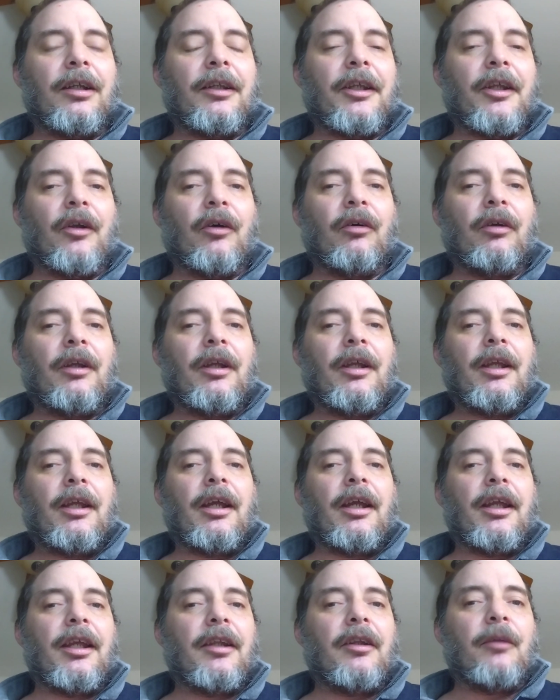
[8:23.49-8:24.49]

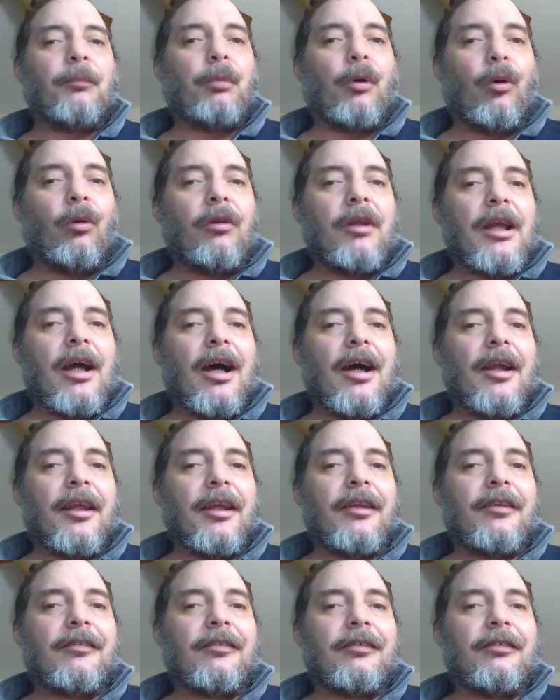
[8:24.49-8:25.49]
in
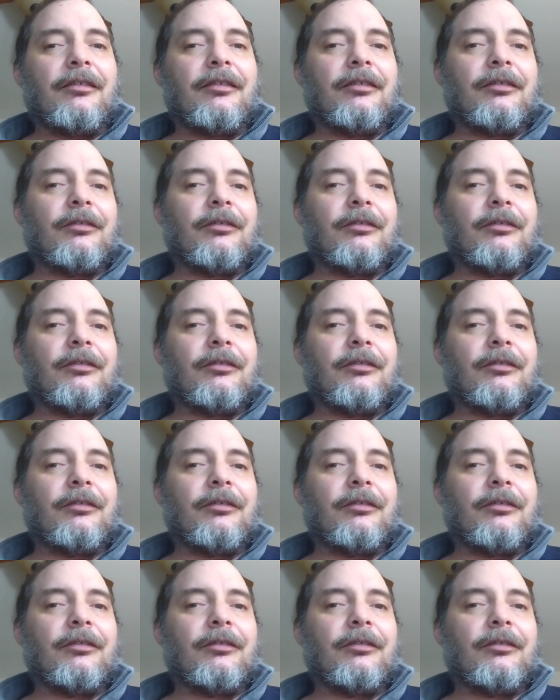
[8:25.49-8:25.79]
Napoleonics.